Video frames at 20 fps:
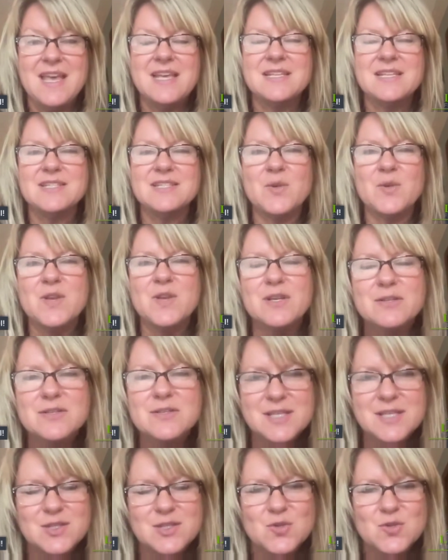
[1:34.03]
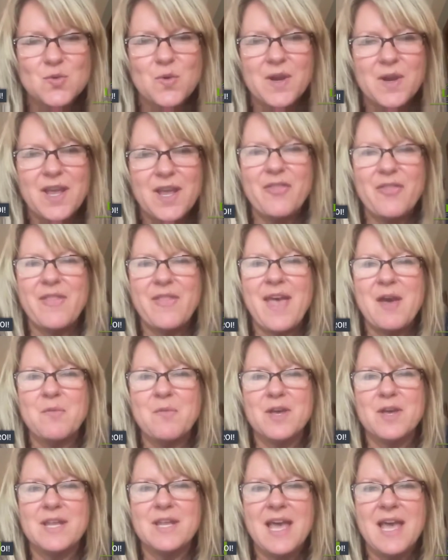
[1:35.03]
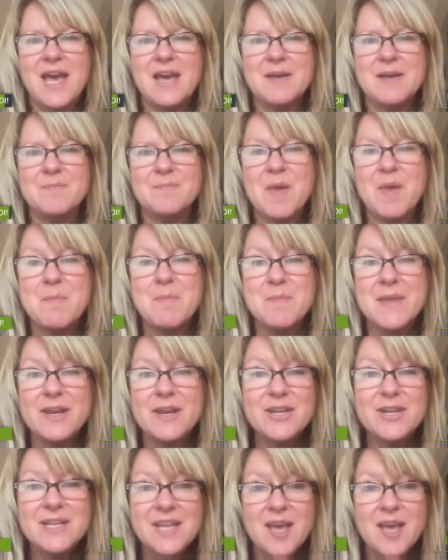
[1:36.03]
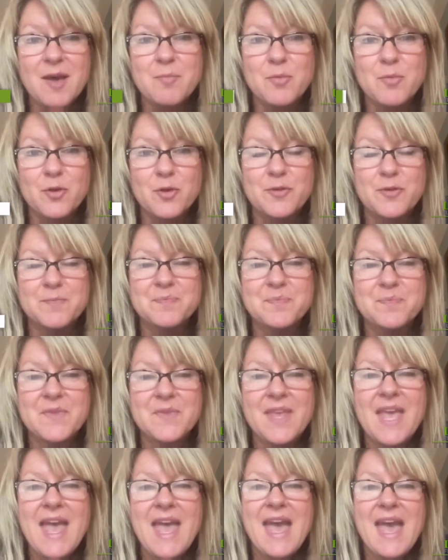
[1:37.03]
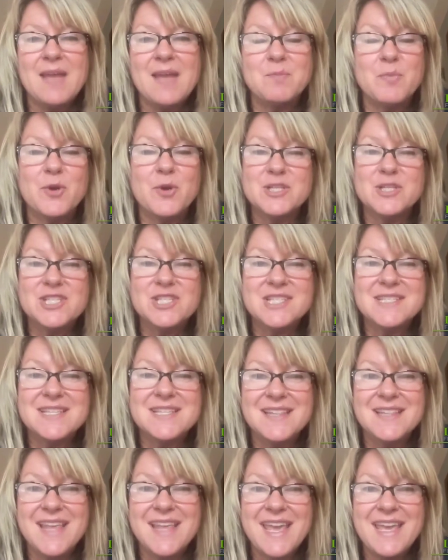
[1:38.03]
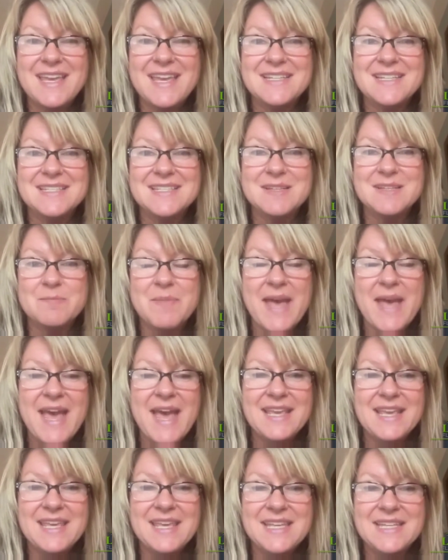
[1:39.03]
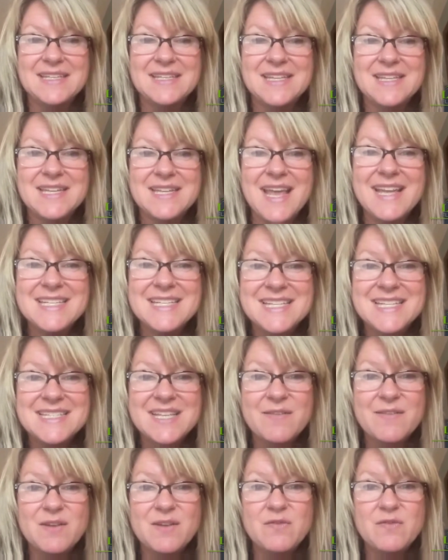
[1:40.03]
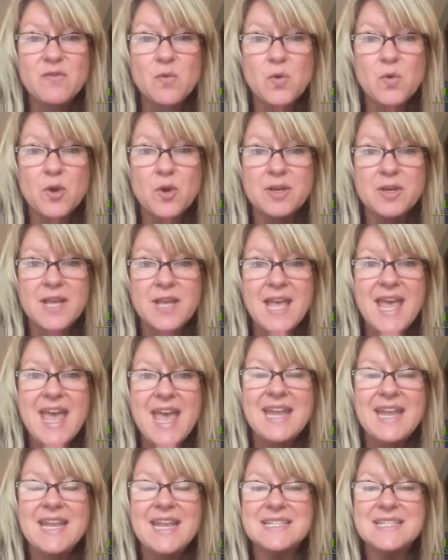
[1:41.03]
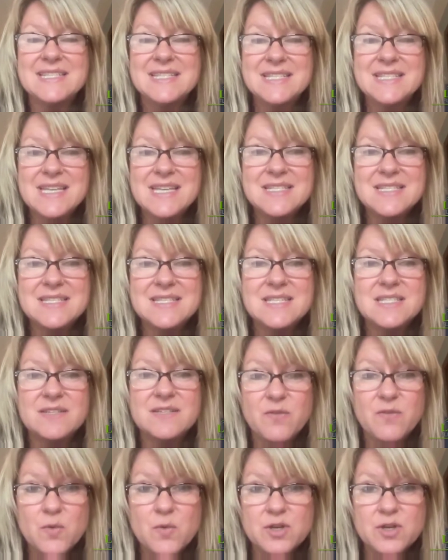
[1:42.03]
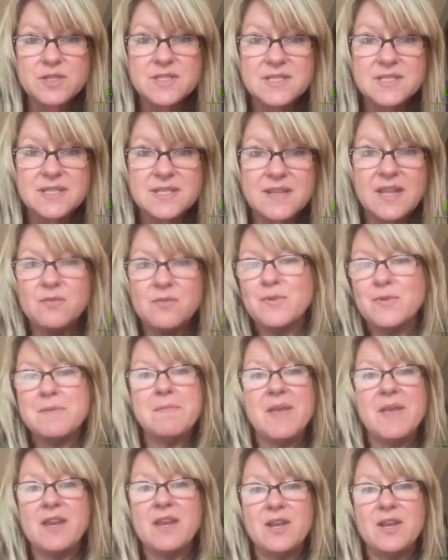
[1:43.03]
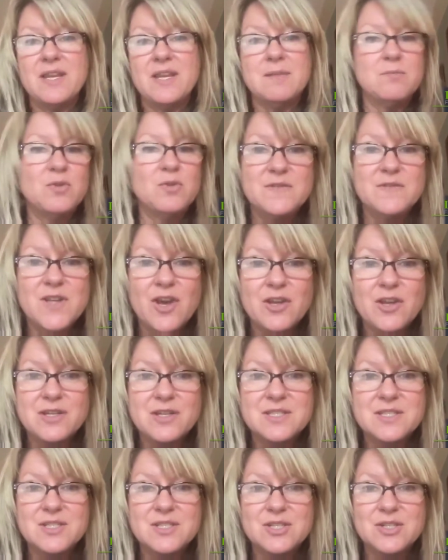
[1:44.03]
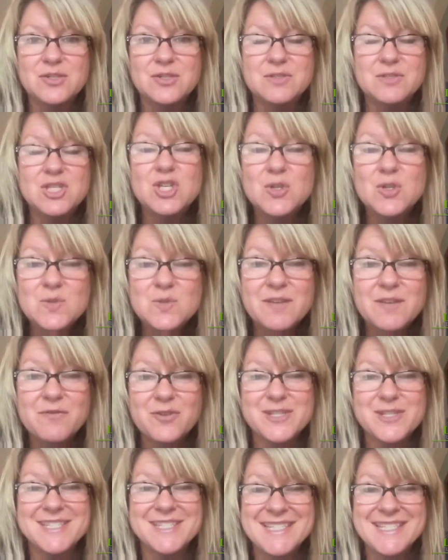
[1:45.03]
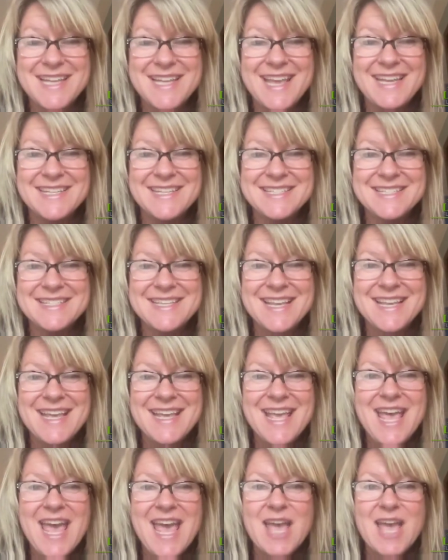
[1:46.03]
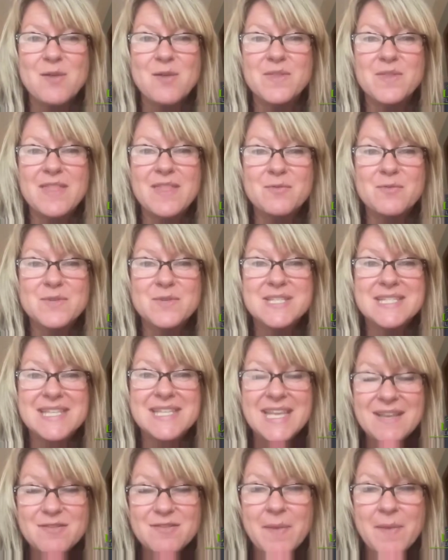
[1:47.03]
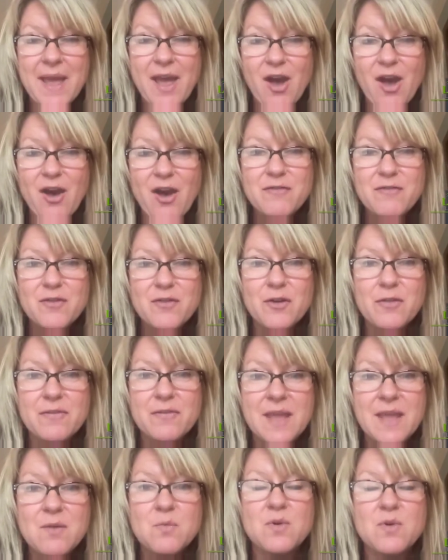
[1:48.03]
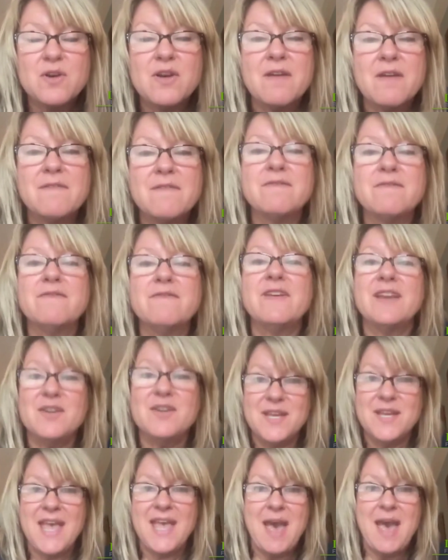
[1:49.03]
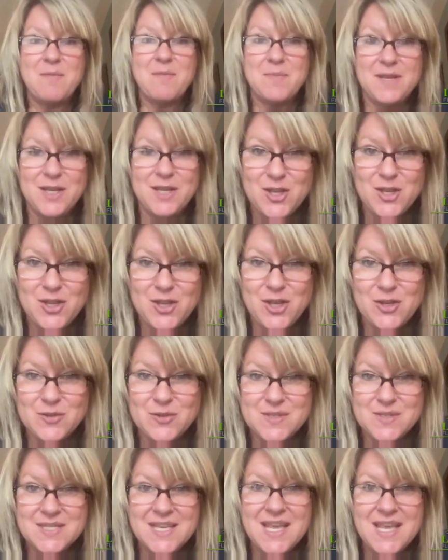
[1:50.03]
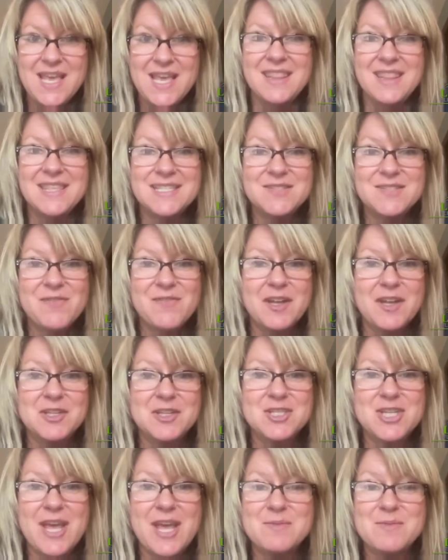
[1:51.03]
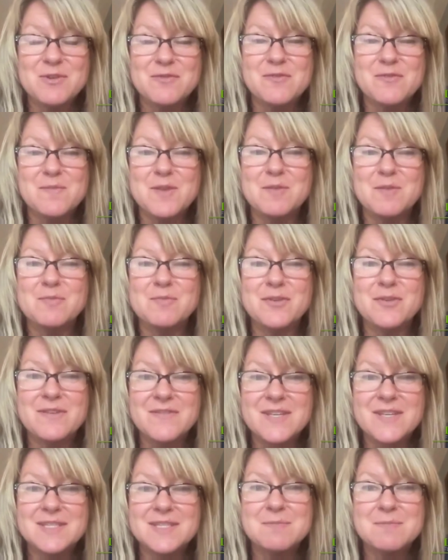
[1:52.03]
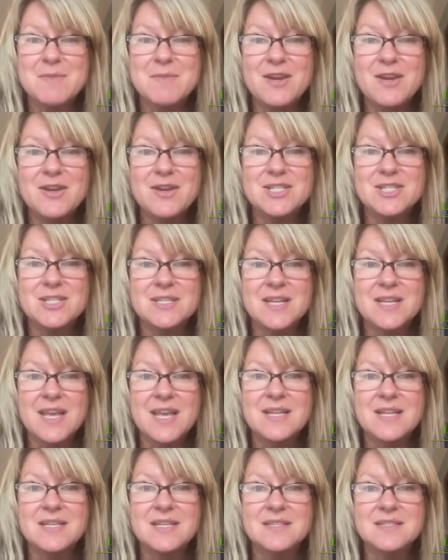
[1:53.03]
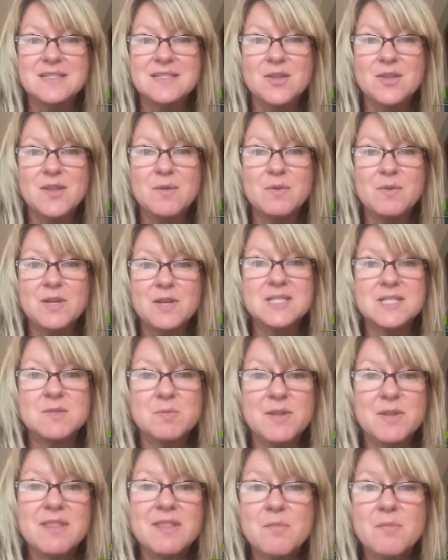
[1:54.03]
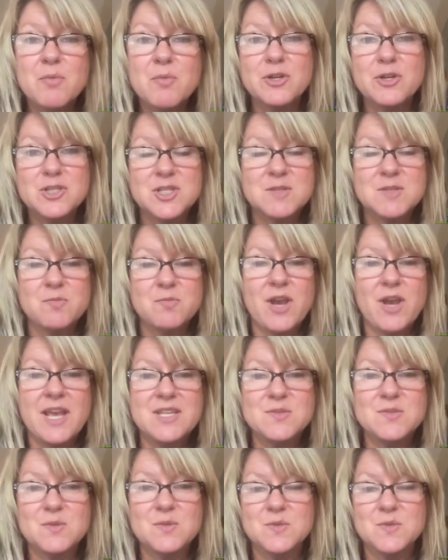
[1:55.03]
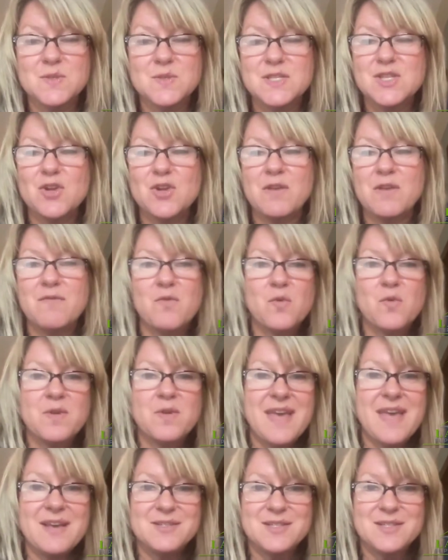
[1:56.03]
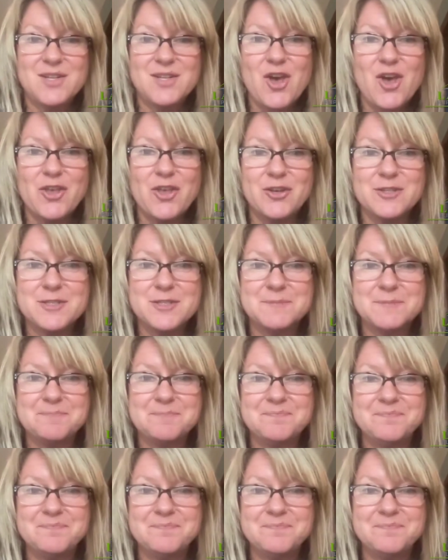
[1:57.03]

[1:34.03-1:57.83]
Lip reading: So here's the story on that one. A married couple had purchased the land back in 1974 and had since divorced. They'd remarried and moved on to 2 different states. And when they received my offer, they were very happy to close this final chapter from their previous marriage. And so they were going to split the purchase price, which was $34,000.